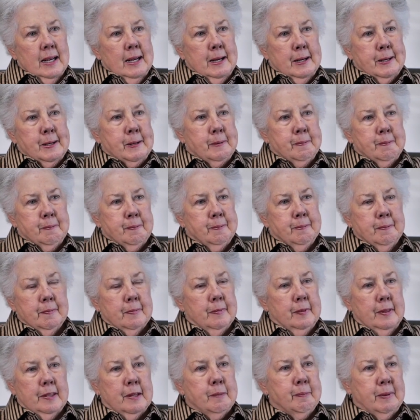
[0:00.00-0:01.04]

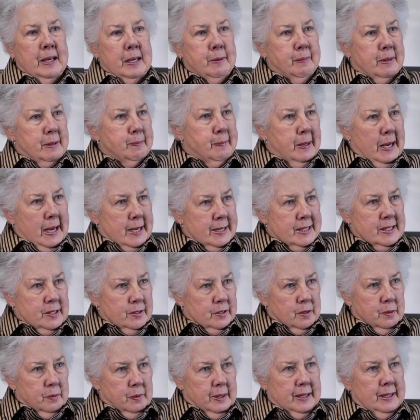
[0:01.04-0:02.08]
The baby
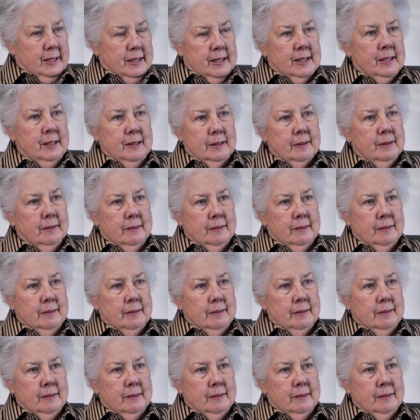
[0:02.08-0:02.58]
passed away